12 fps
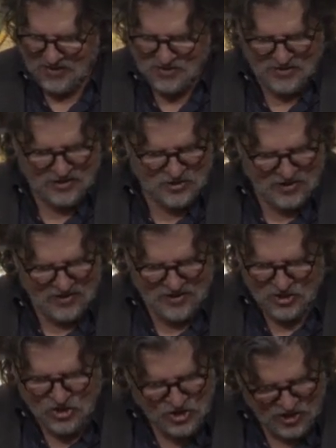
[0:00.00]
this this
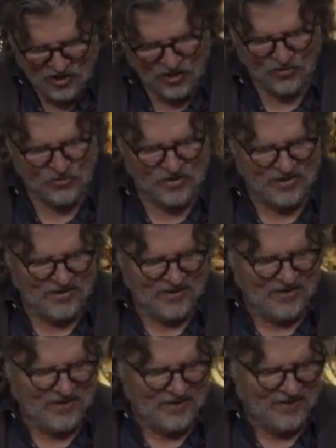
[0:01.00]
this shift
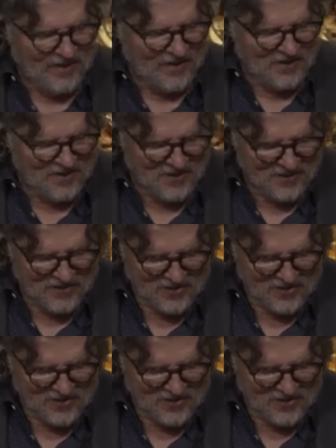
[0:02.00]
uh, the,